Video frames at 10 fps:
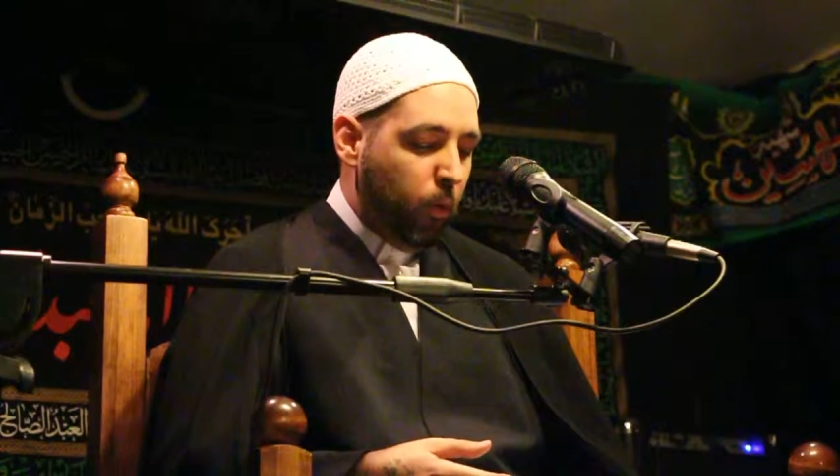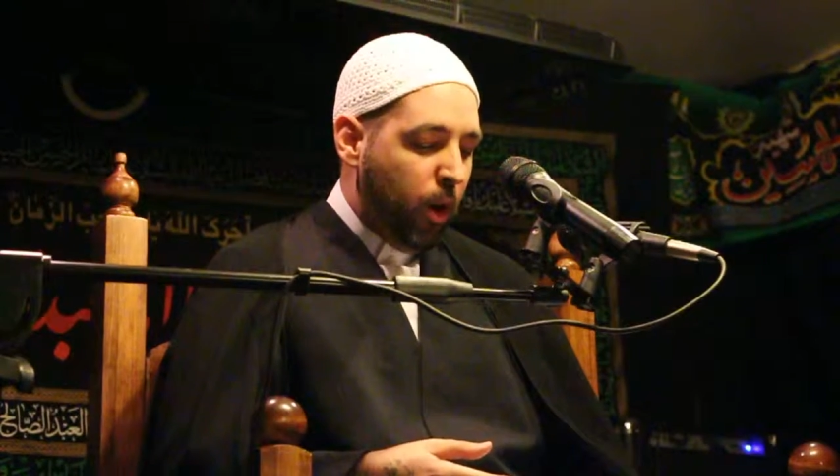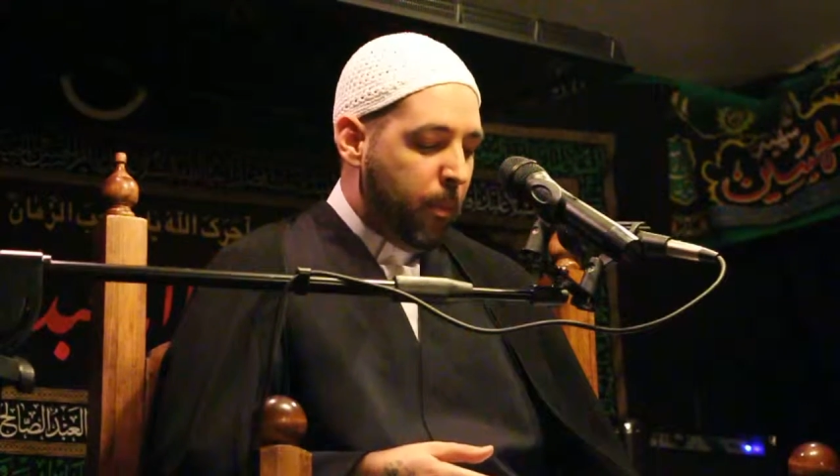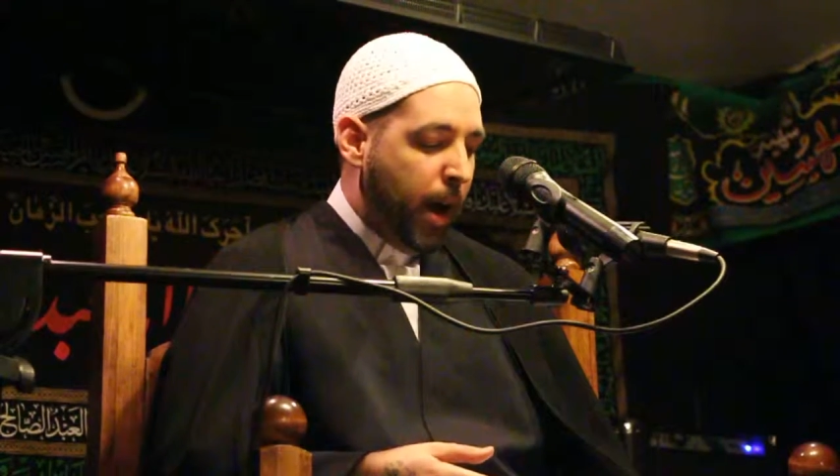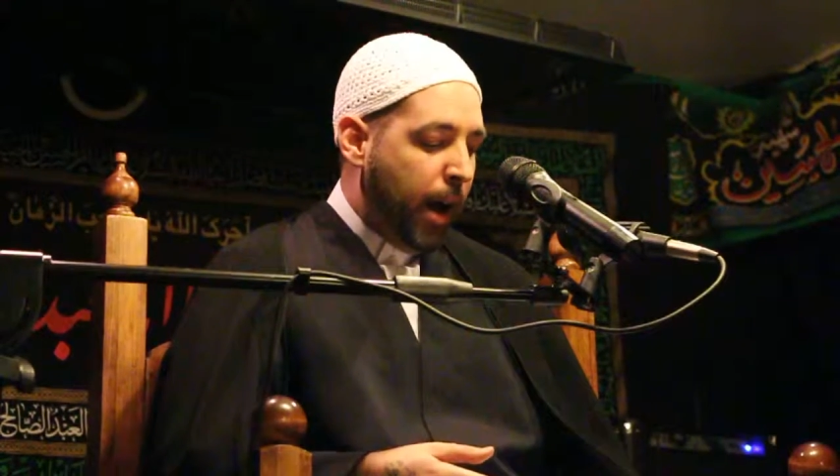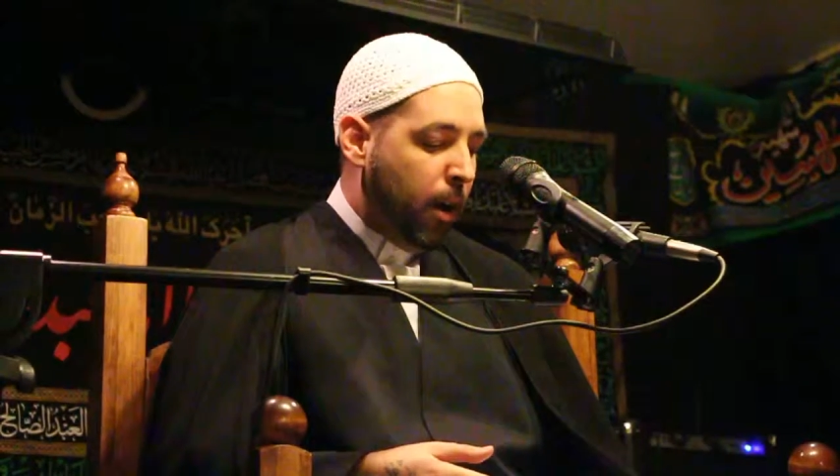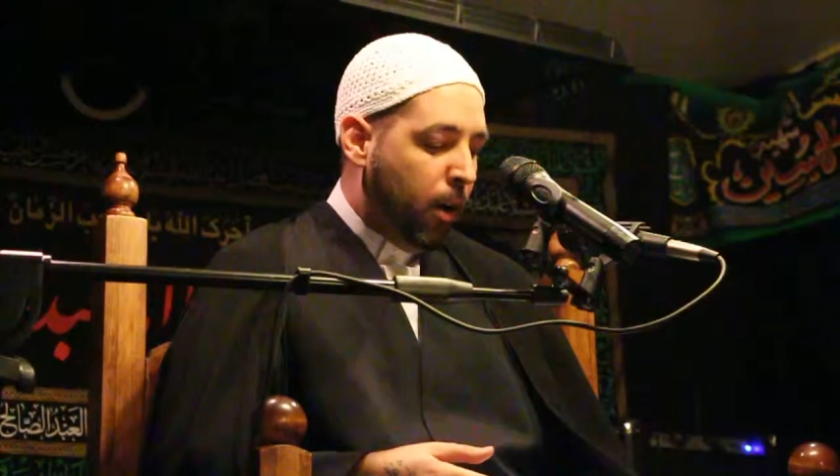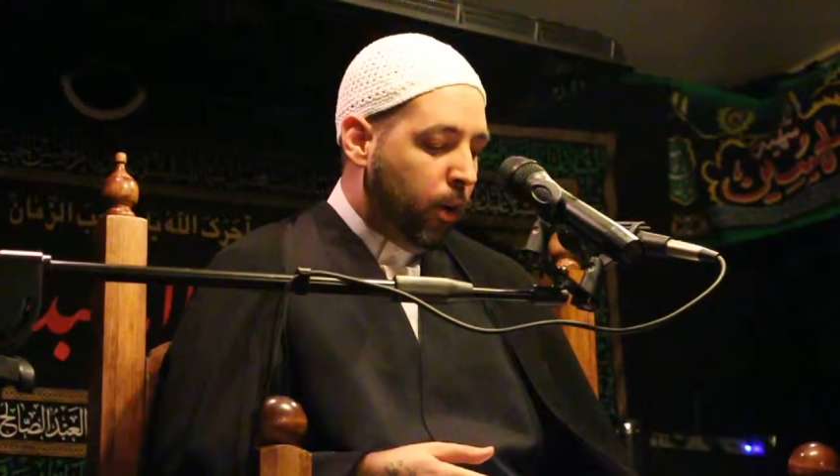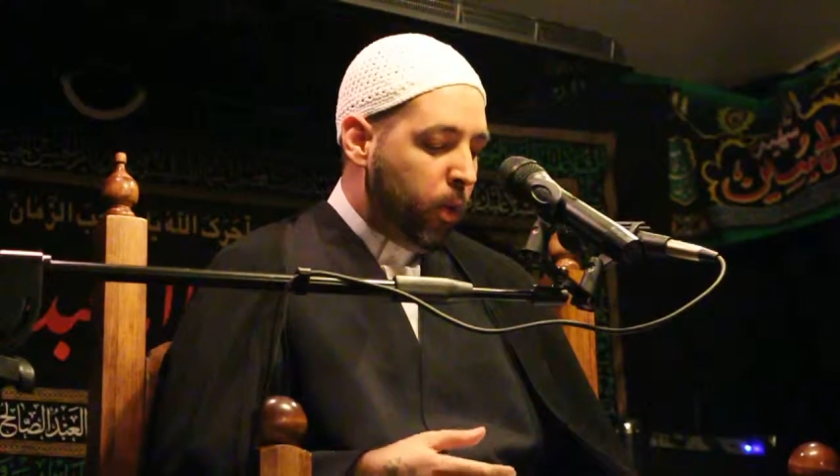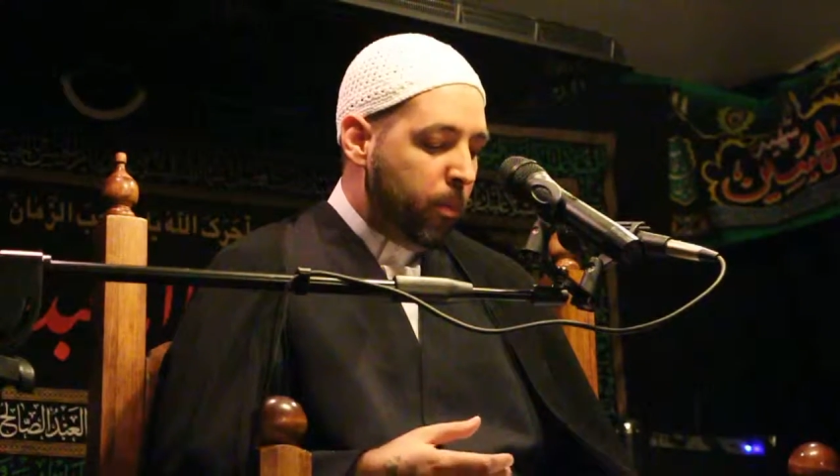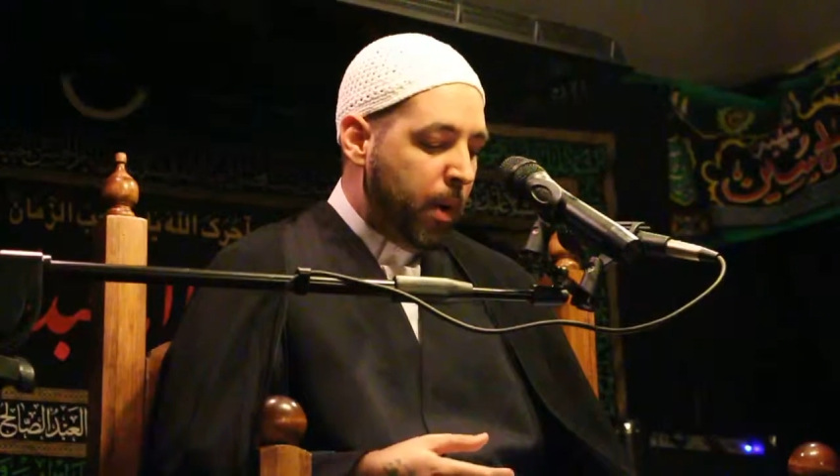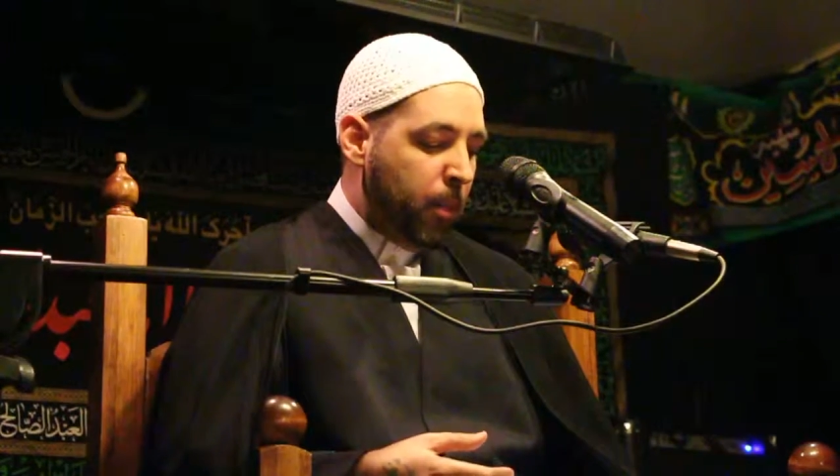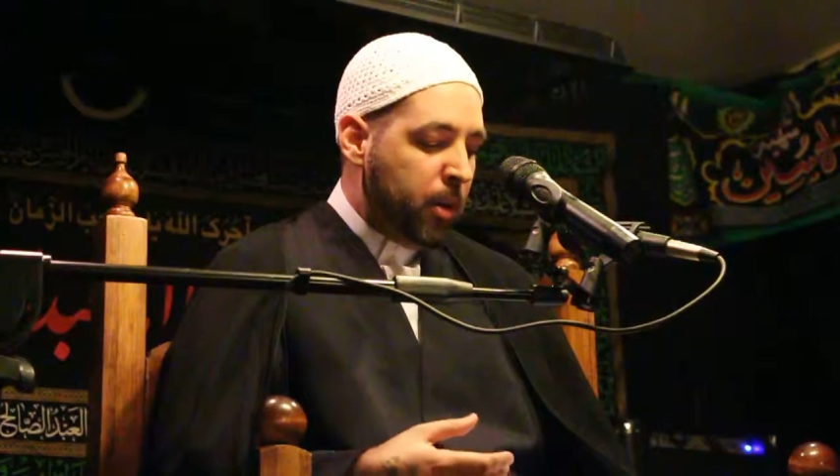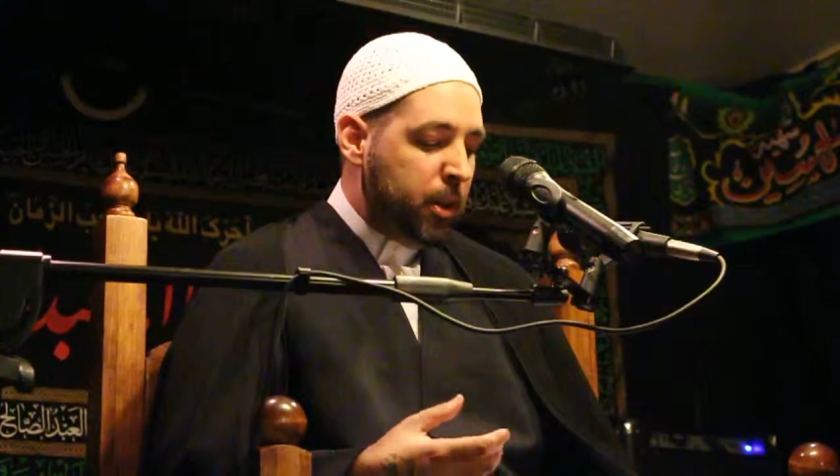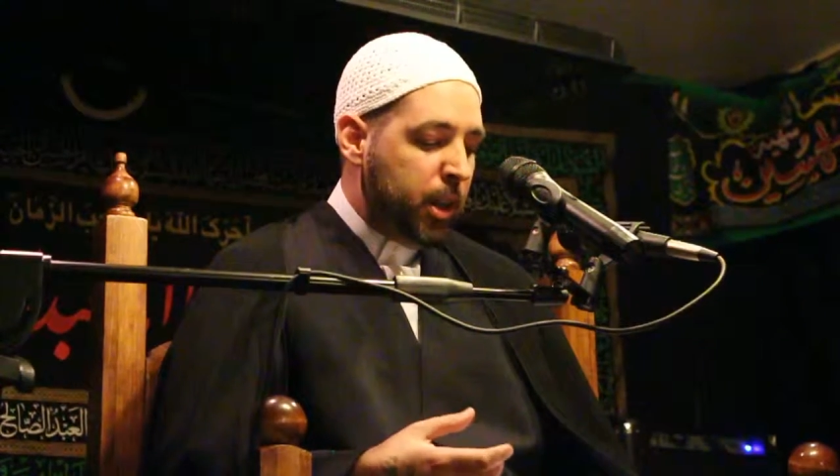whereby our
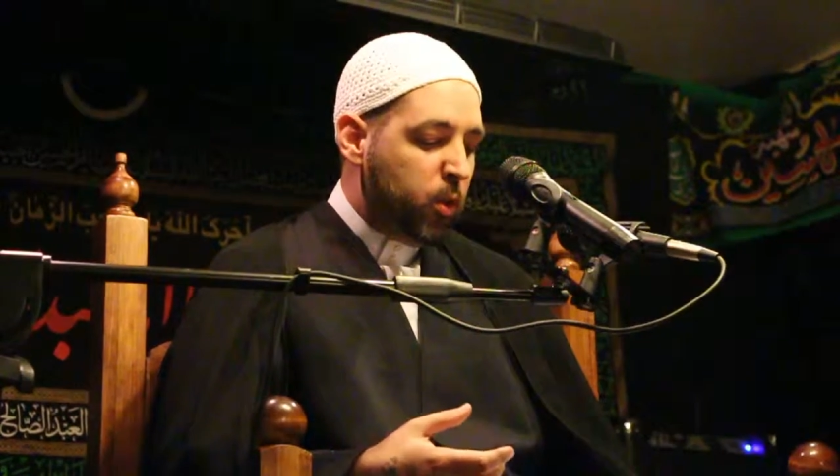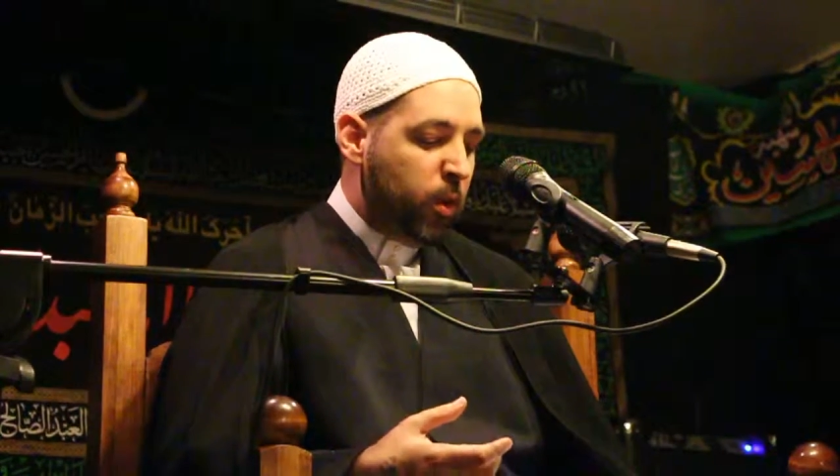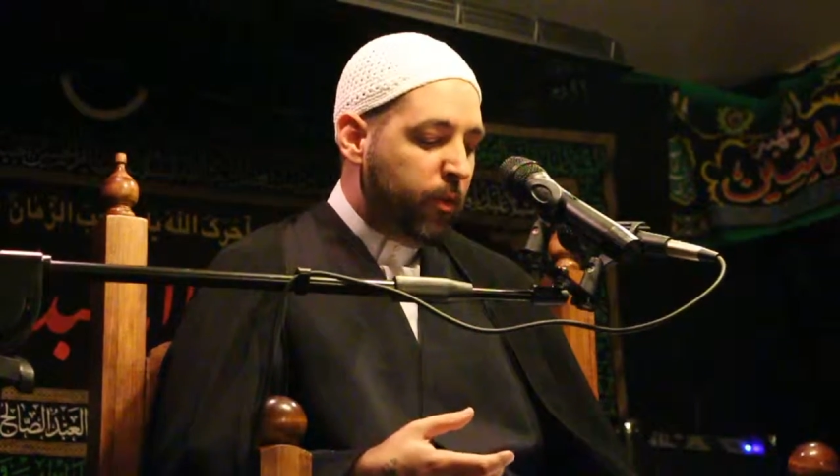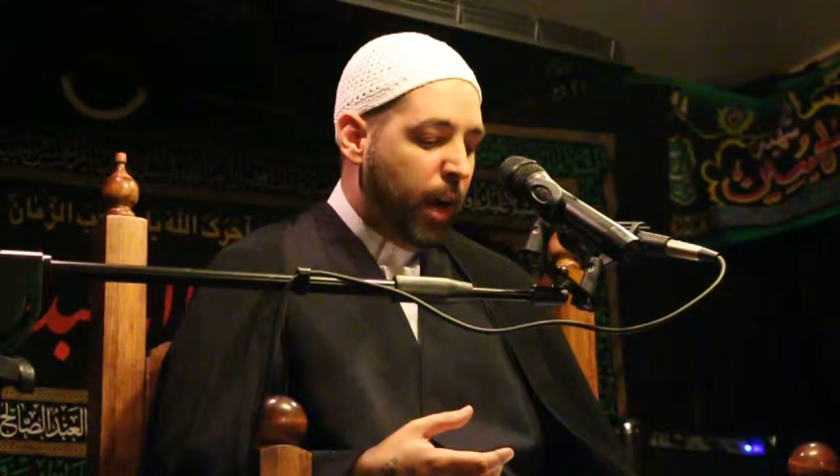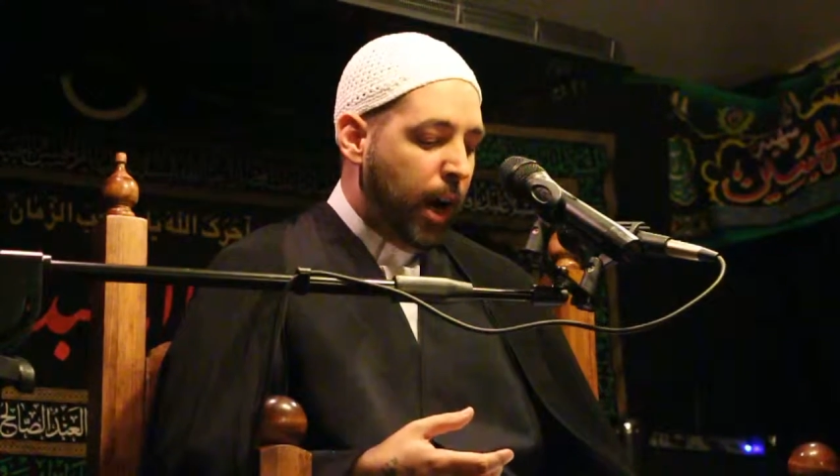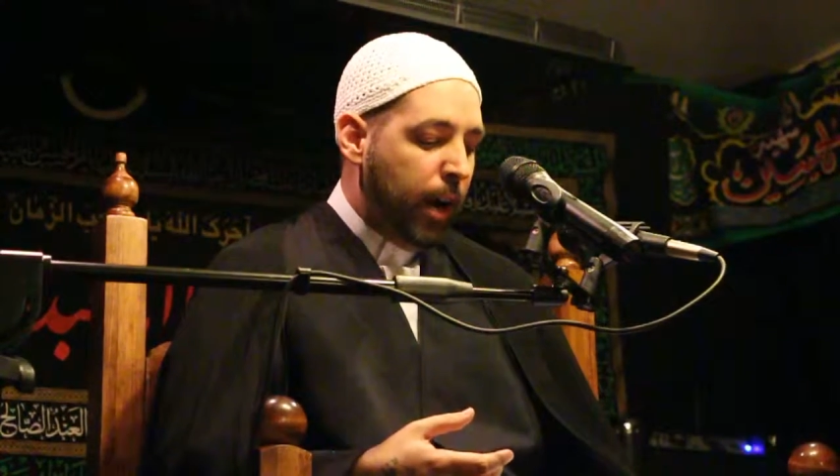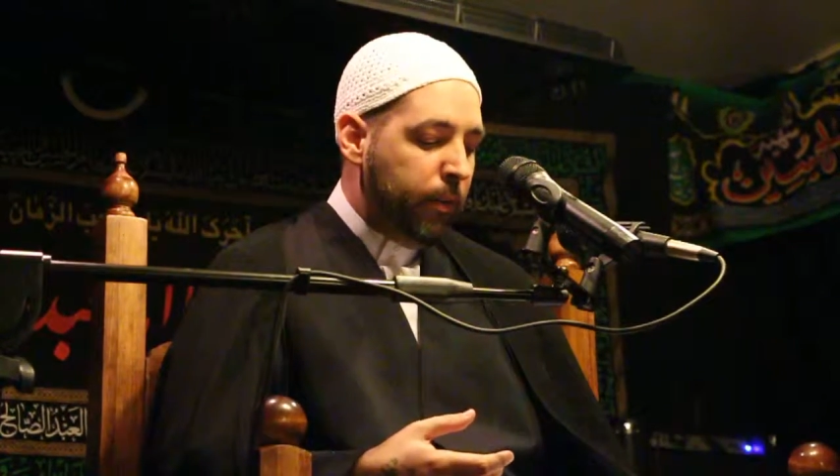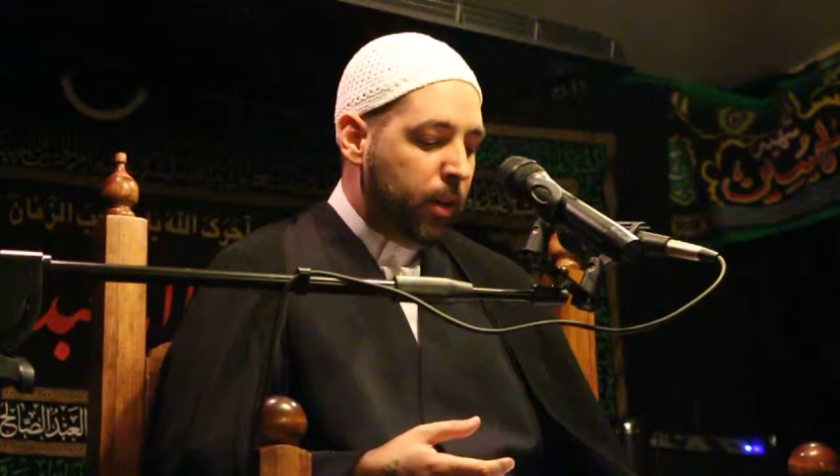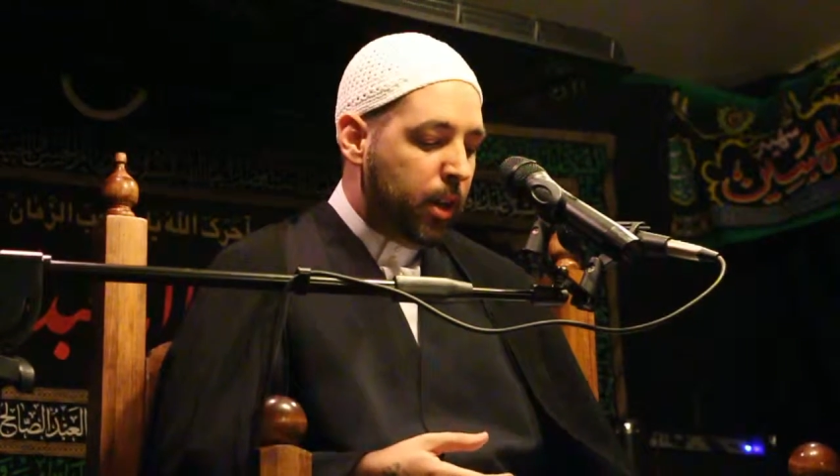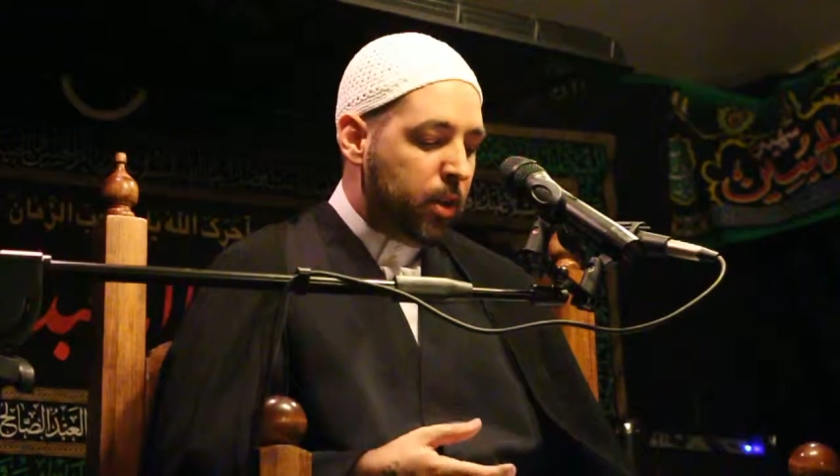remembrance is revived,